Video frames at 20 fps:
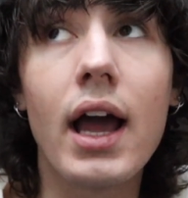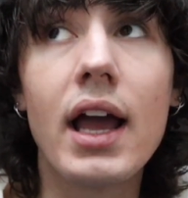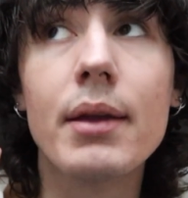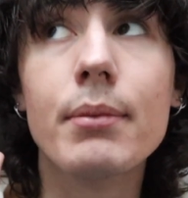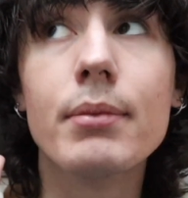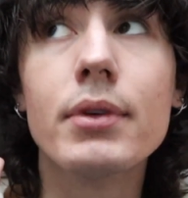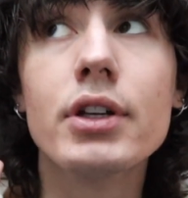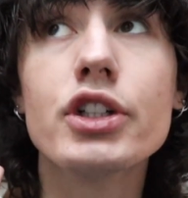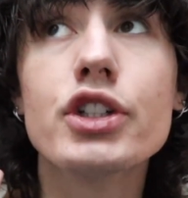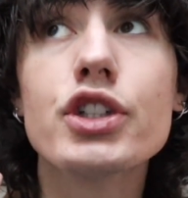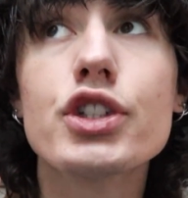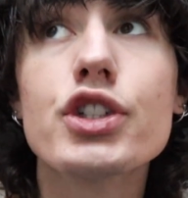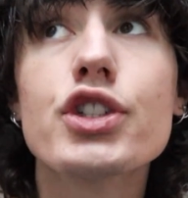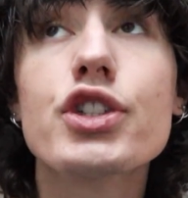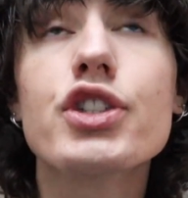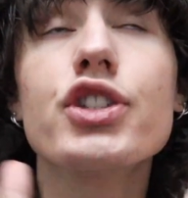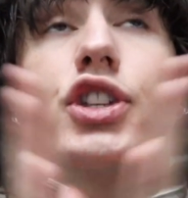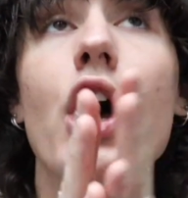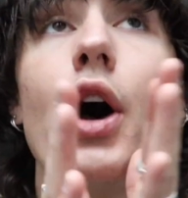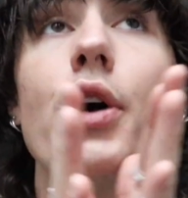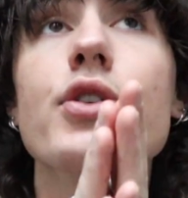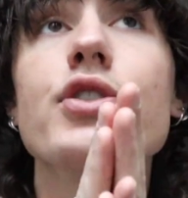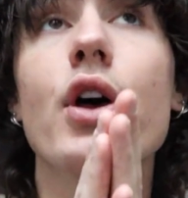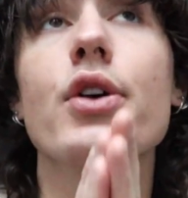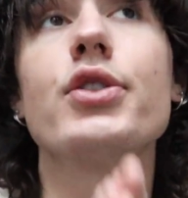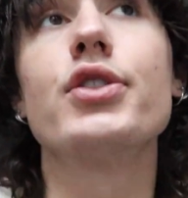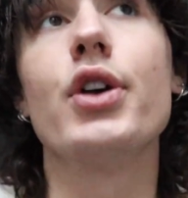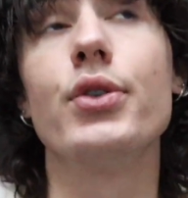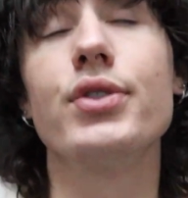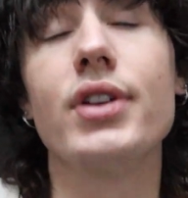I'm so,
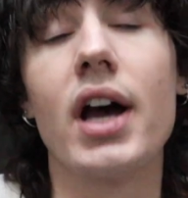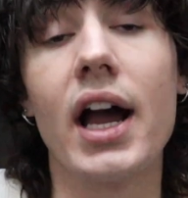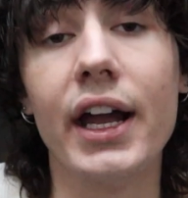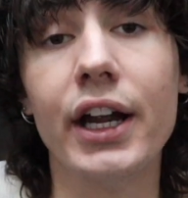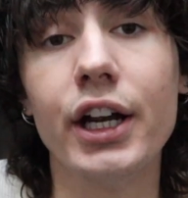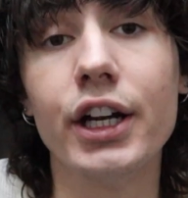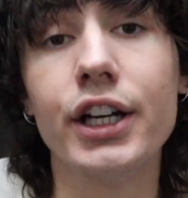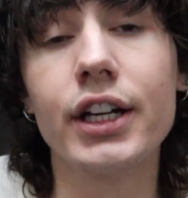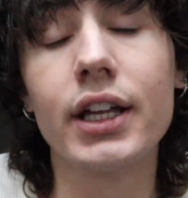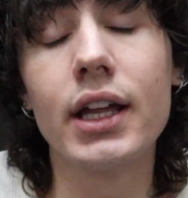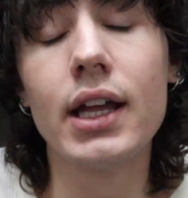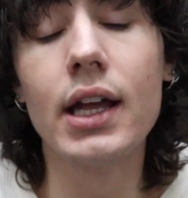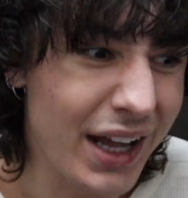so, so tired.